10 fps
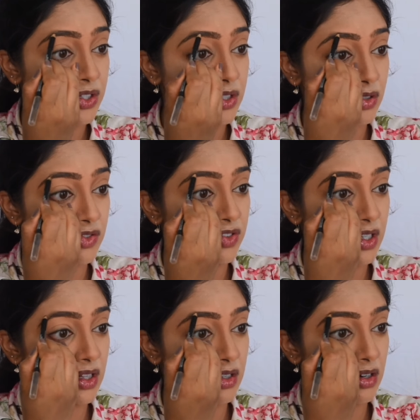So
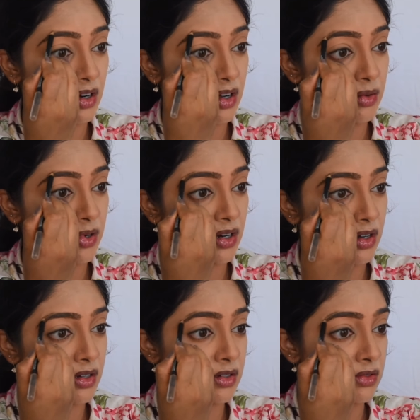fill in your
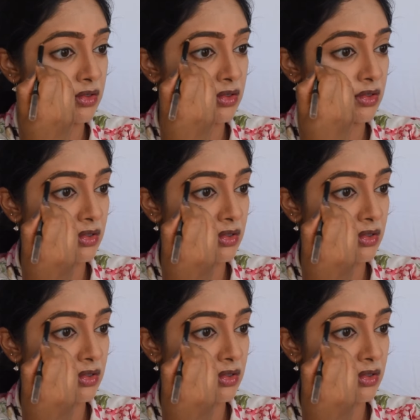eyebrows.